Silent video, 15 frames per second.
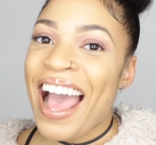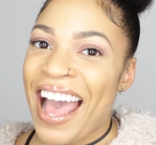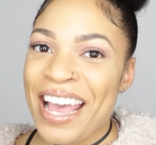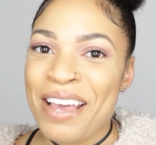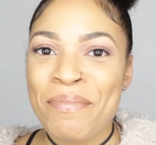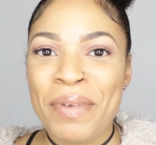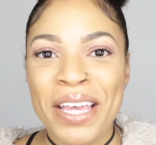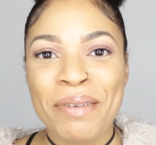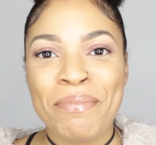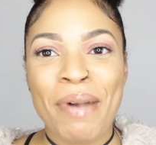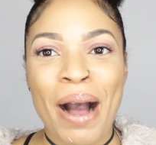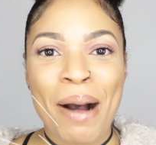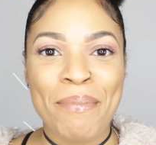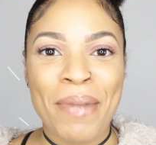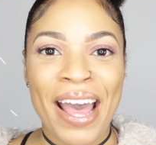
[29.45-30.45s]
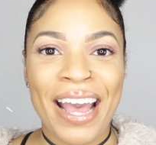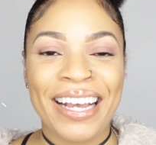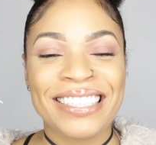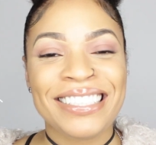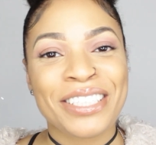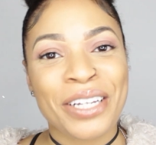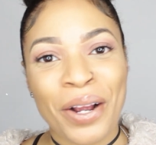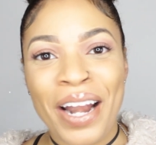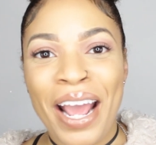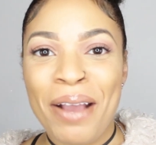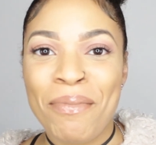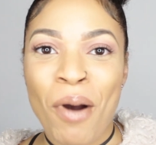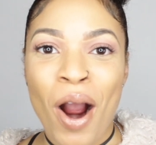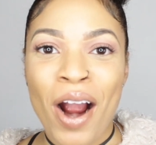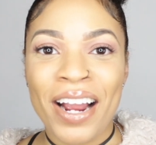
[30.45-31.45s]
Hey Beaten Bombays, your
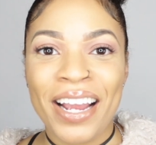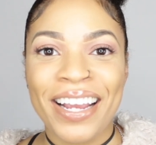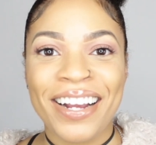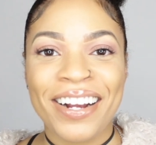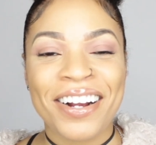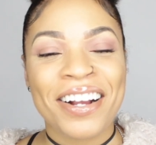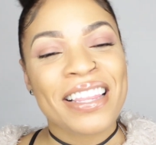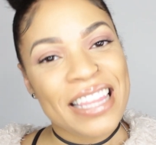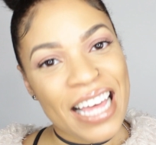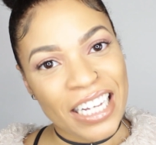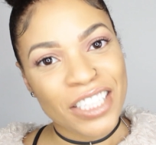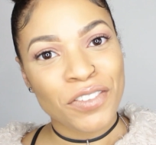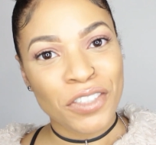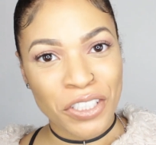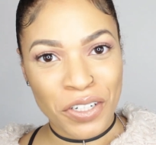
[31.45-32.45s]
Nate Mar here. Thanks for